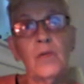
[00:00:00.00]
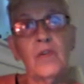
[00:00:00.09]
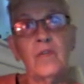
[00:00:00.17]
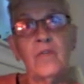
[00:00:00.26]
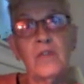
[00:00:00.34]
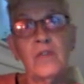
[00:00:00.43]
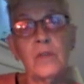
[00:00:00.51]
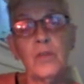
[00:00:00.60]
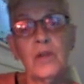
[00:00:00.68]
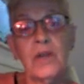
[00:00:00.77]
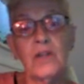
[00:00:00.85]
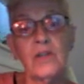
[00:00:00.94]

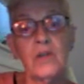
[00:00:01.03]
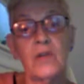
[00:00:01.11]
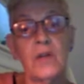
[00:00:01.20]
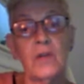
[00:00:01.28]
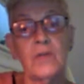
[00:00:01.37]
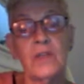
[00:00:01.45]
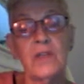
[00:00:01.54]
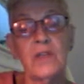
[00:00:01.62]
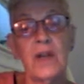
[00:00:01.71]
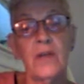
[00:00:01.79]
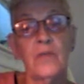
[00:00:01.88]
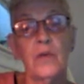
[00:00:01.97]
invisible in history, who didn't
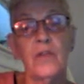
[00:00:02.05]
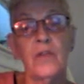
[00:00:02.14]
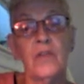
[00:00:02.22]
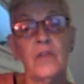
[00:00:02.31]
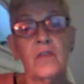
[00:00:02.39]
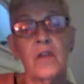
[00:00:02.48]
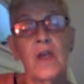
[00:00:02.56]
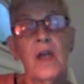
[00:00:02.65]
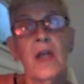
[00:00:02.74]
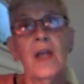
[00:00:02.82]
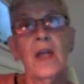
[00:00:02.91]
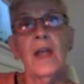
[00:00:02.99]
have voices.
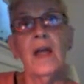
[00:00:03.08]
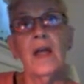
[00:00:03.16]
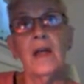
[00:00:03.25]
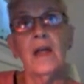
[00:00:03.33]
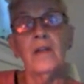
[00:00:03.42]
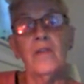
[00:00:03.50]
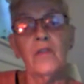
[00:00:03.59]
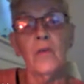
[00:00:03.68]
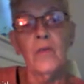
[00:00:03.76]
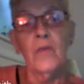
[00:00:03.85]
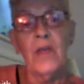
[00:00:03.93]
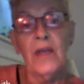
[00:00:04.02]
And so
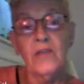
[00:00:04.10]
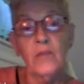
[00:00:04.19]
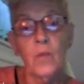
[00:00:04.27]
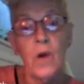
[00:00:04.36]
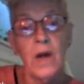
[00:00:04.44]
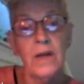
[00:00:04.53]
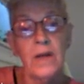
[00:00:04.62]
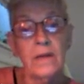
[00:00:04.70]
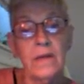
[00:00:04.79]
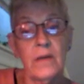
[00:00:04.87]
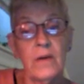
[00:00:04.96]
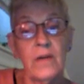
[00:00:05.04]
that's why
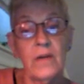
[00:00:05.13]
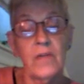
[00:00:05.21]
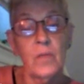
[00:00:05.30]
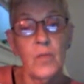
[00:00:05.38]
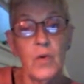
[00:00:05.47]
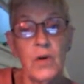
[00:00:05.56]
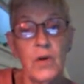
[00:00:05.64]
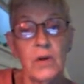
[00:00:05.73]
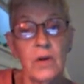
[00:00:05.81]
theory is important.